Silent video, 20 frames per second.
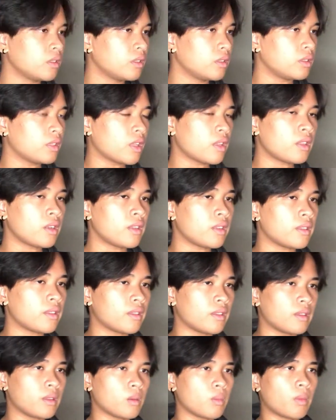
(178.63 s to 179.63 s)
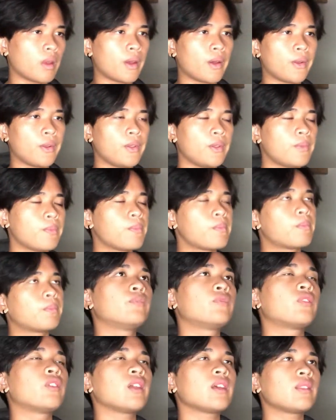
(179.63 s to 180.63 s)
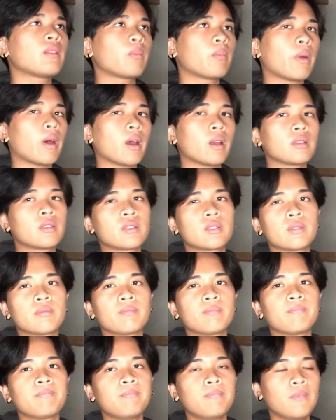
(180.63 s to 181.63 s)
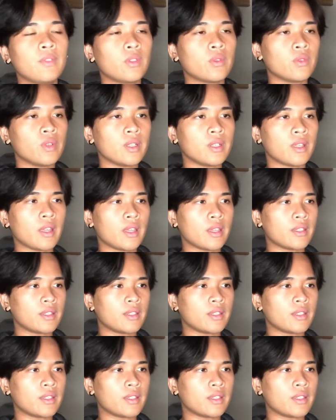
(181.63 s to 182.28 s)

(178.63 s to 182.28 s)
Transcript: Now that I think about it, for like the past 3 days,